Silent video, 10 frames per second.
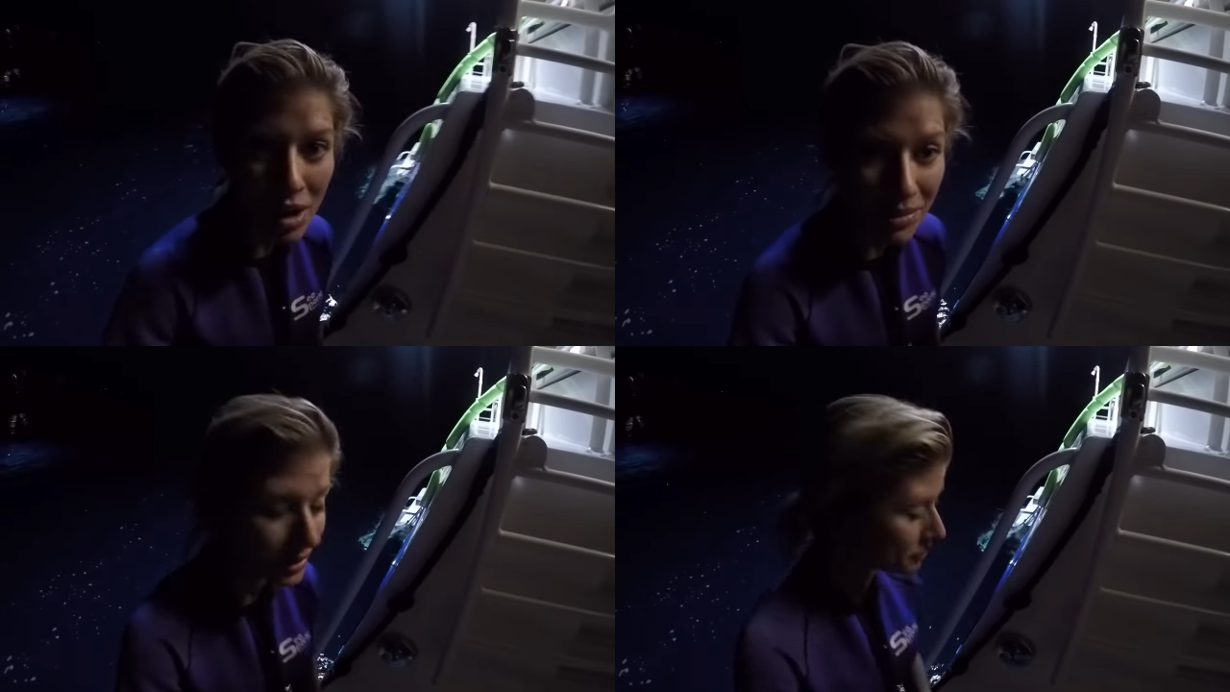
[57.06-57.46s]

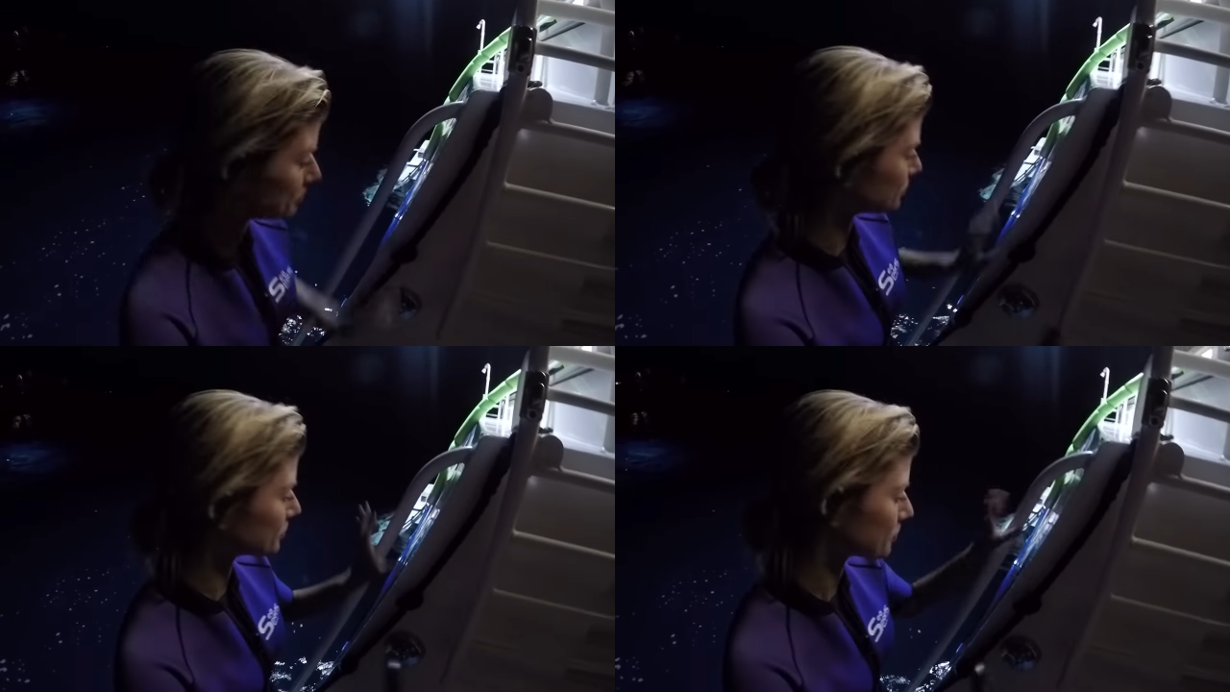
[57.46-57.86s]
coming.
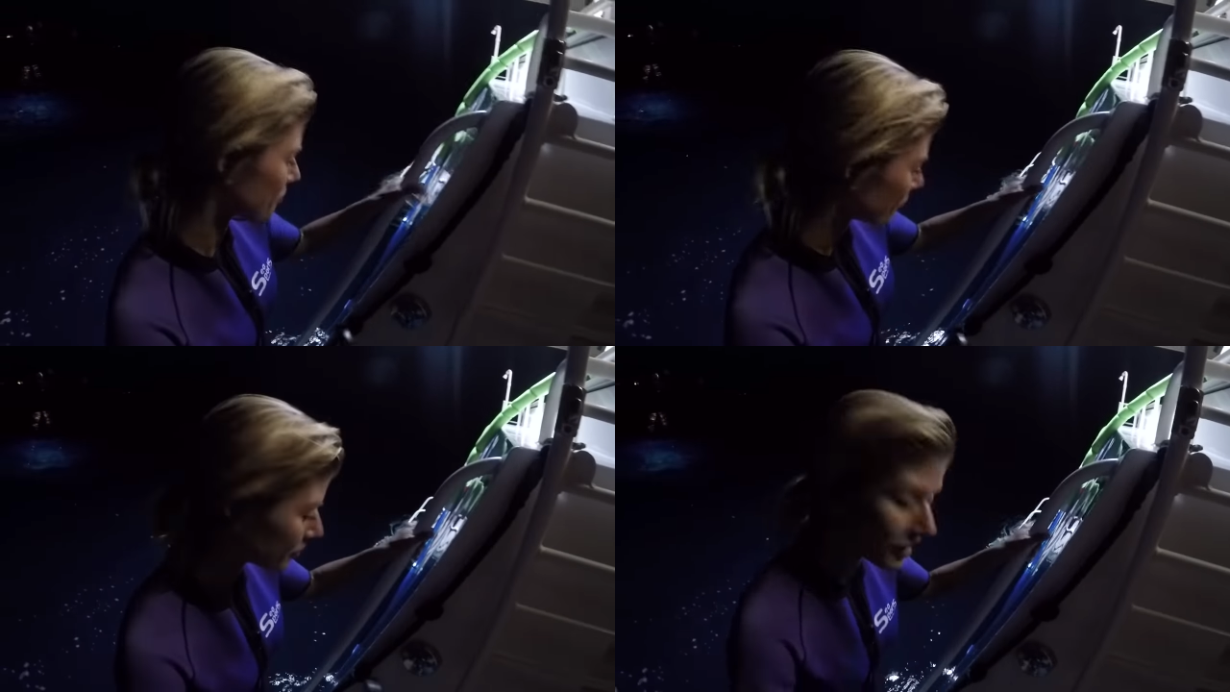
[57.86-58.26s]

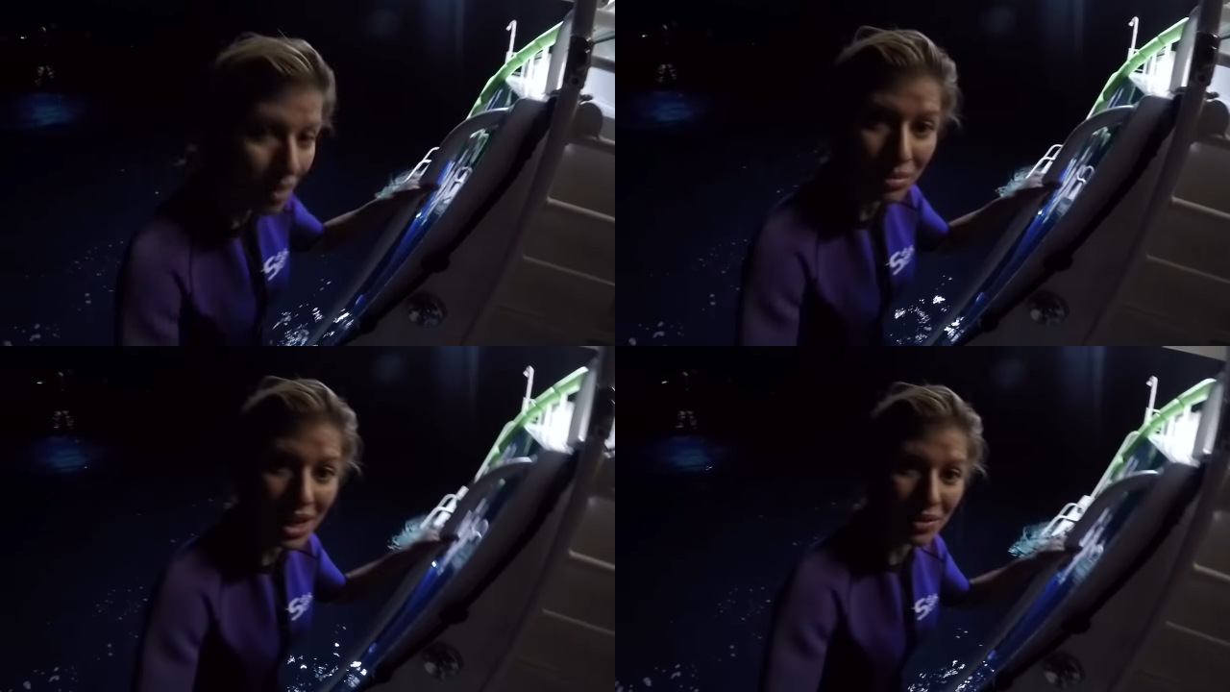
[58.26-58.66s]

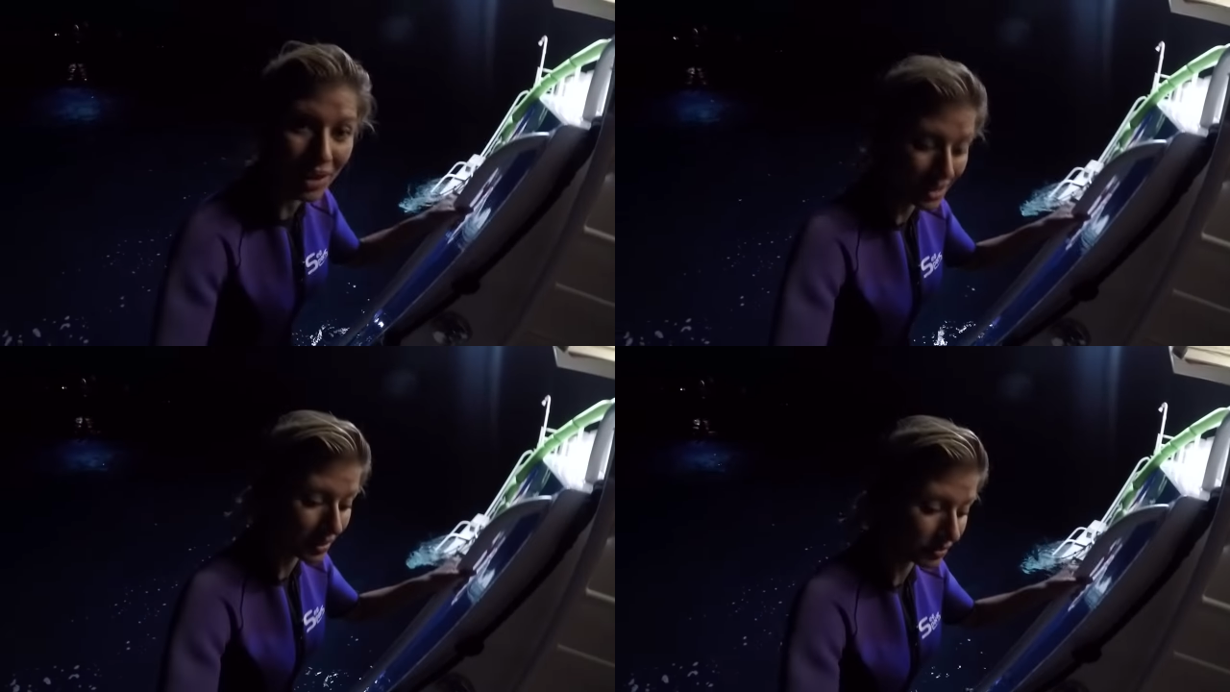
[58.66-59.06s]
Getting
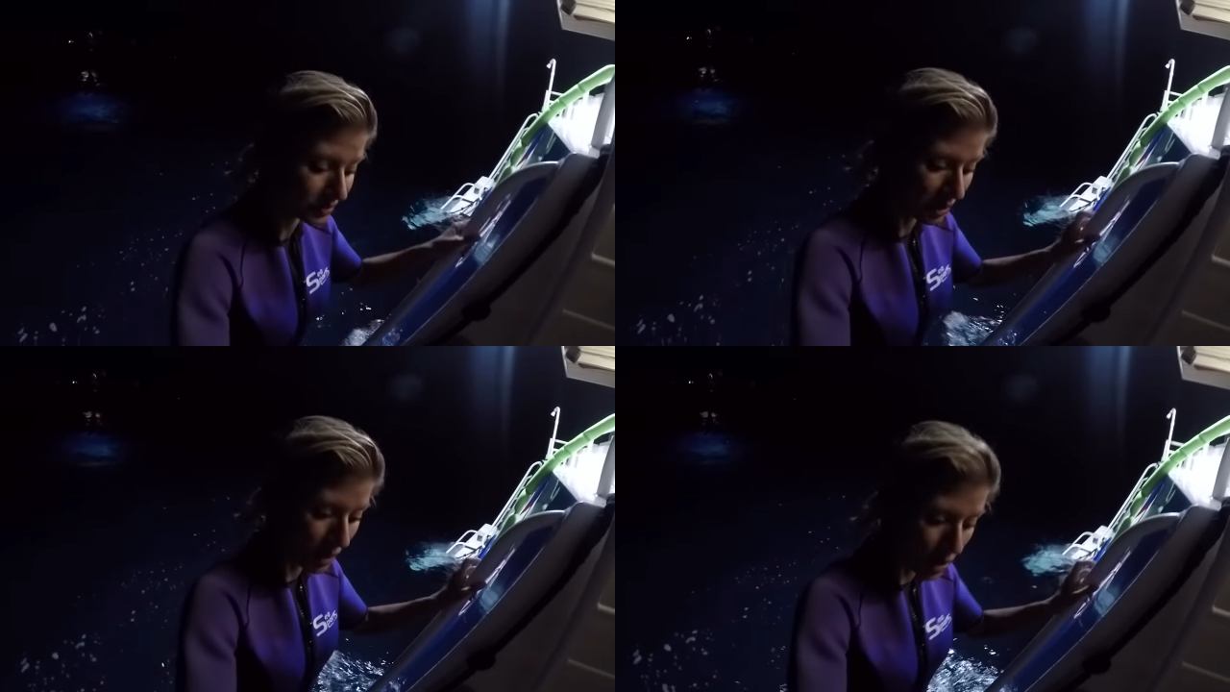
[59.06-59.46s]
ready.
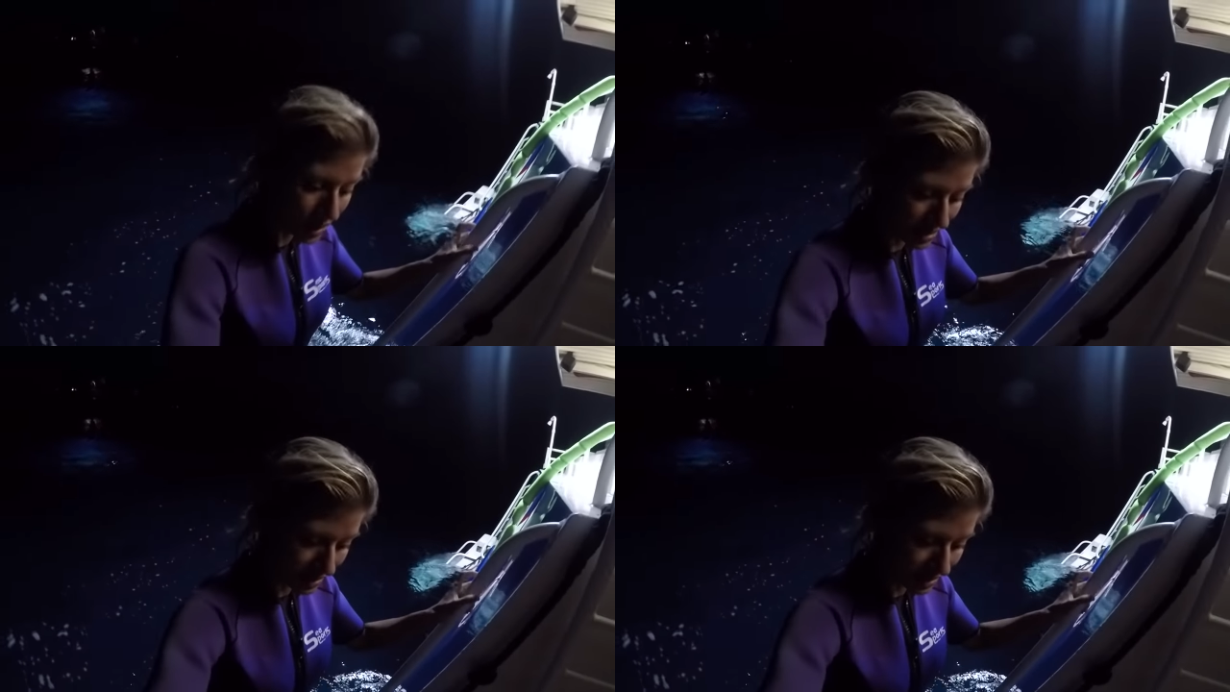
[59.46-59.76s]
Going